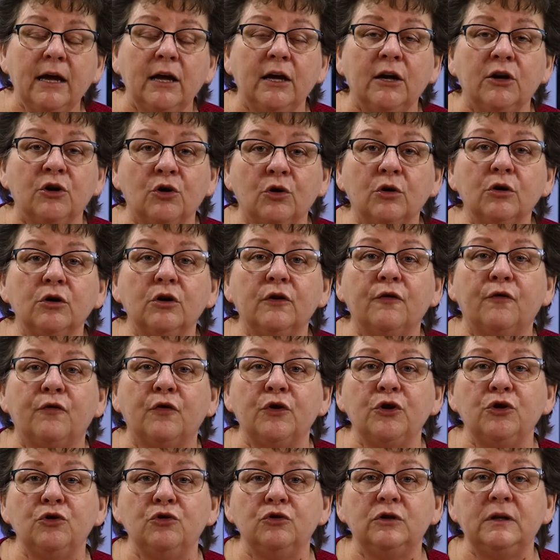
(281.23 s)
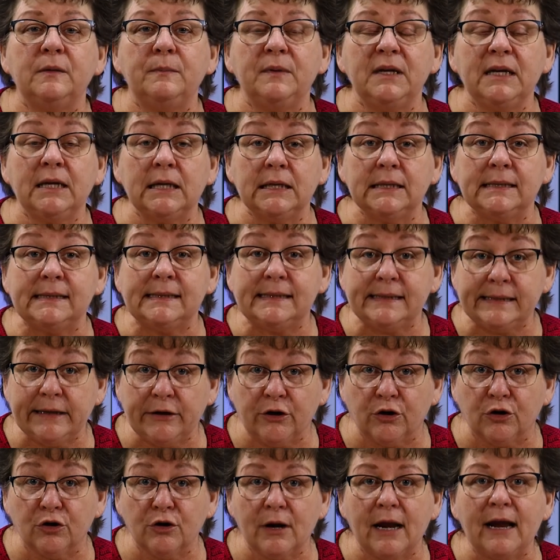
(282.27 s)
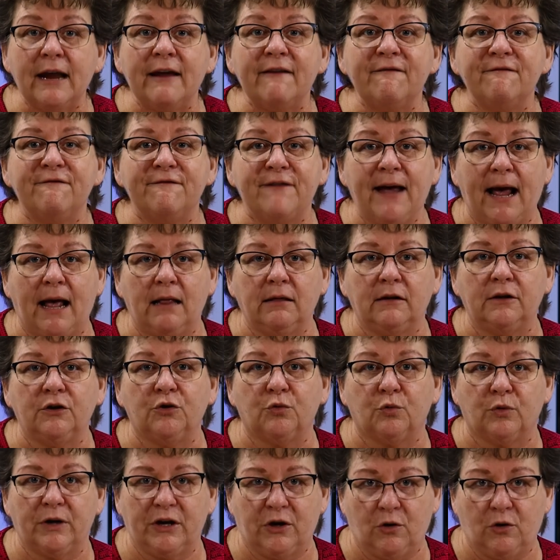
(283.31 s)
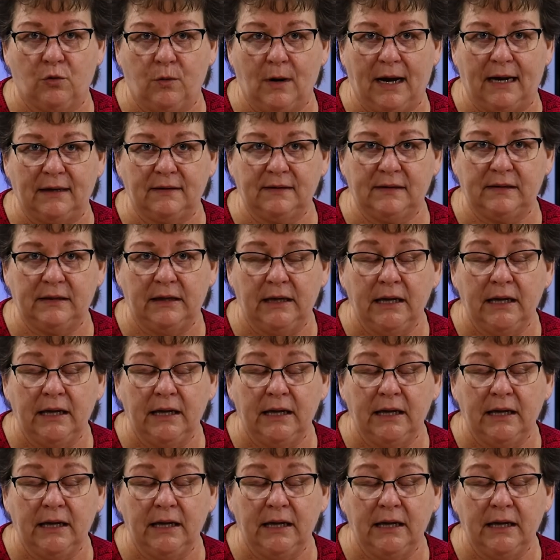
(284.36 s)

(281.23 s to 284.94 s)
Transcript: in order for you to be considered a valid request.